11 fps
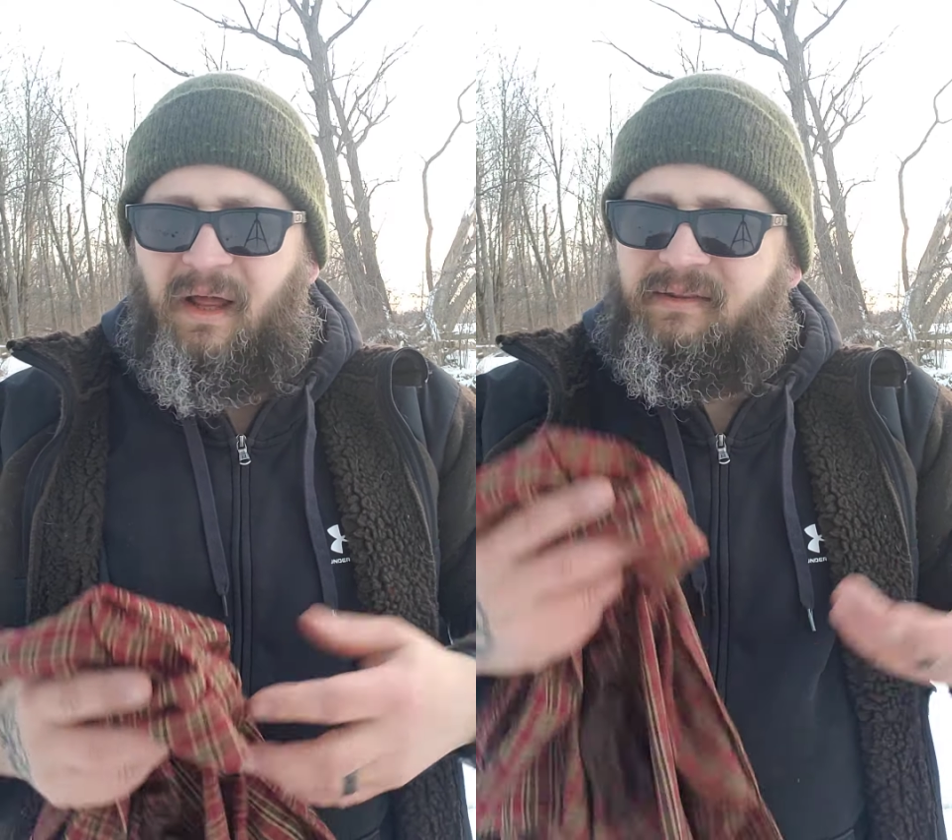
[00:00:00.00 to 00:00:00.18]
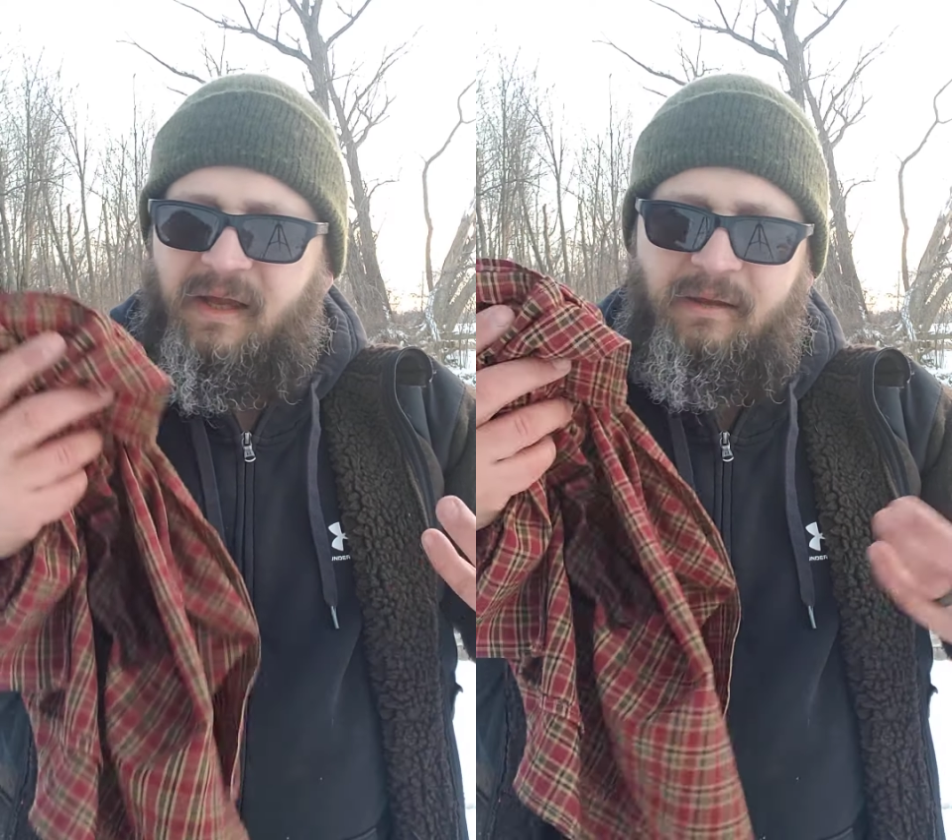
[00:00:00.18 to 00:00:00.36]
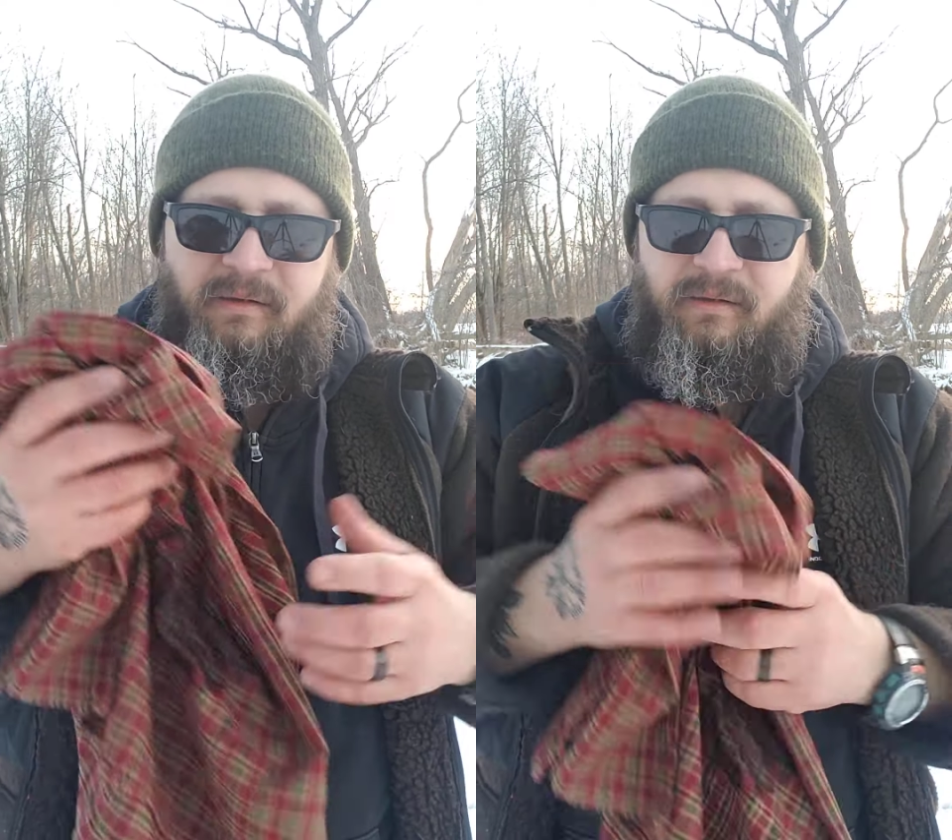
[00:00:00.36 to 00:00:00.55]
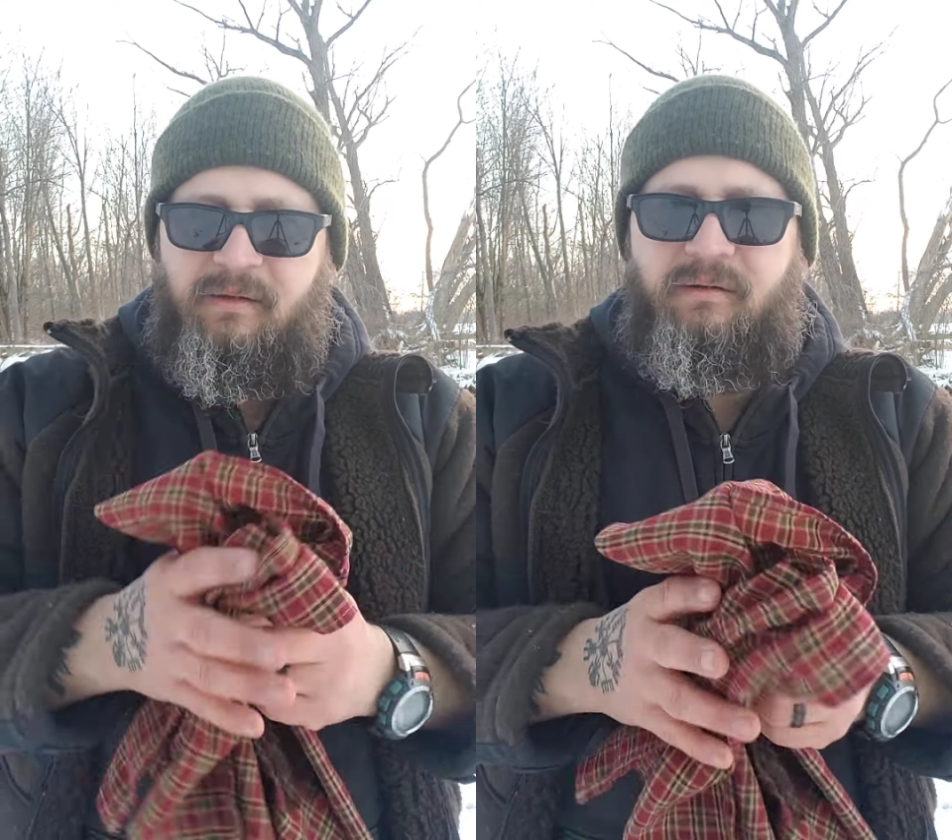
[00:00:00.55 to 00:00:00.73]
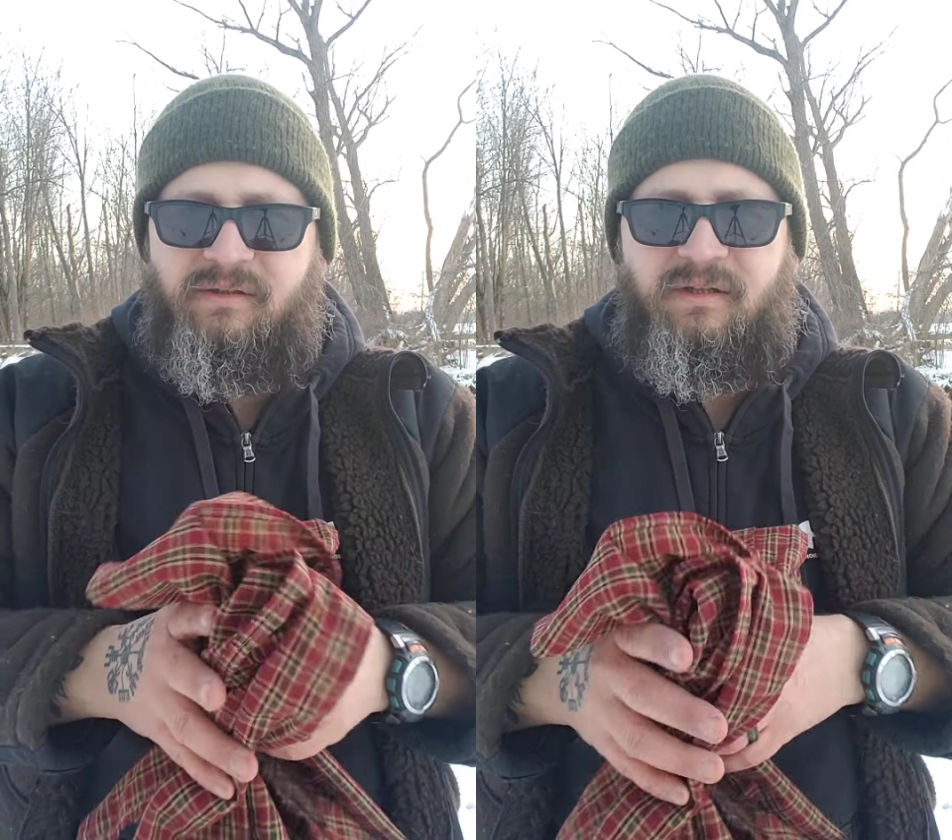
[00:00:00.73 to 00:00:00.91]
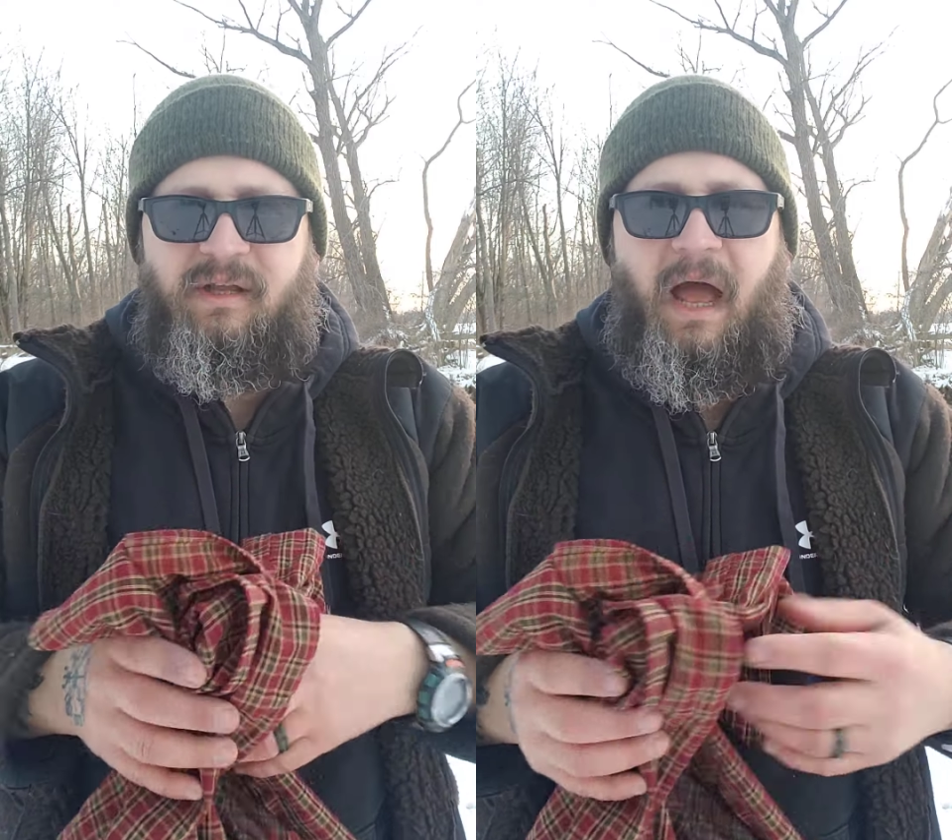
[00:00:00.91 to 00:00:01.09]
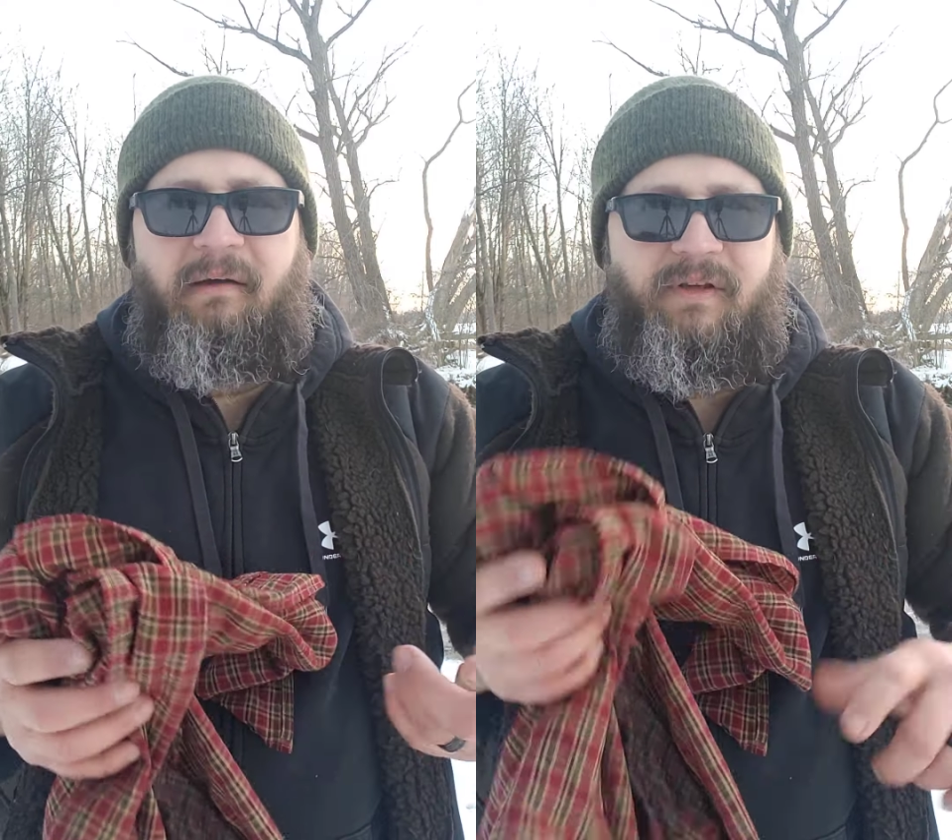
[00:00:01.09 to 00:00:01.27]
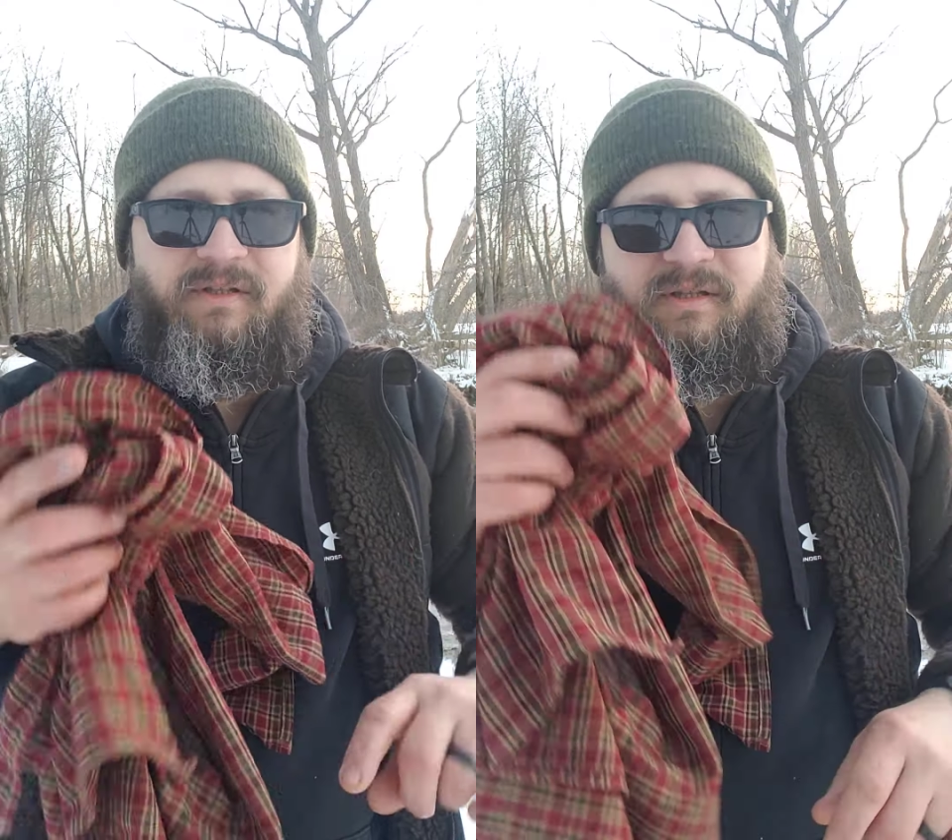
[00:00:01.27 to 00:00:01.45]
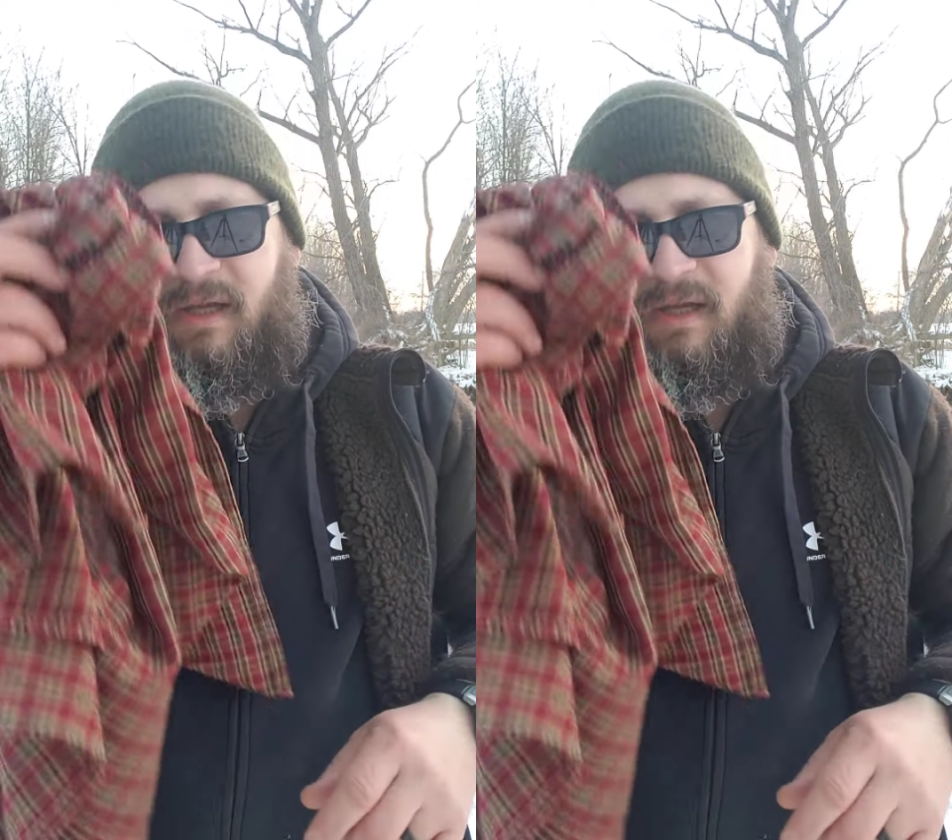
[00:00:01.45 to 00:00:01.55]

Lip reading: like there's the obvious